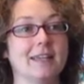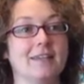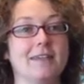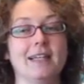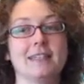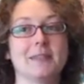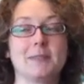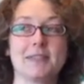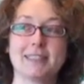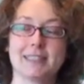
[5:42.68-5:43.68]
and finally
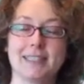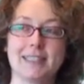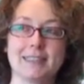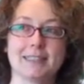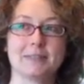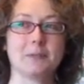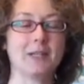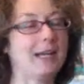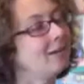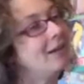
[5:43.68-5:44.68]
someone raised their hand and said,
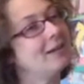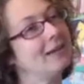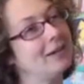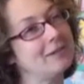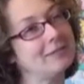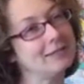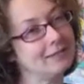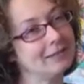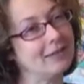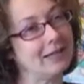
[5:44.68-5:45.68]
well, how
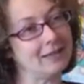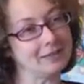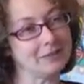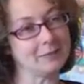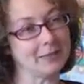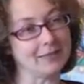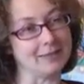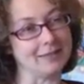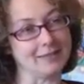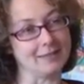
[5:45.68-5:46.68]
long do you spend
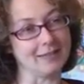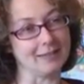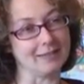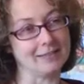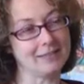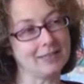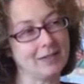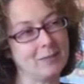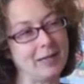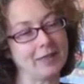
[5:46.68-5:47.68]
on the internet? And she's like,
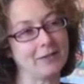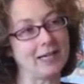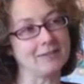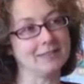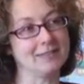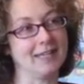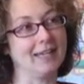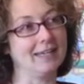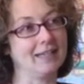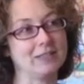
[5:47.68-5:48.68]
oh, about 3 hours a
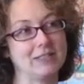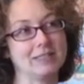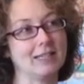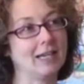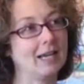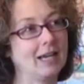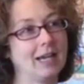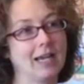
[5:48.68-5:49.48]
day. And I was just like,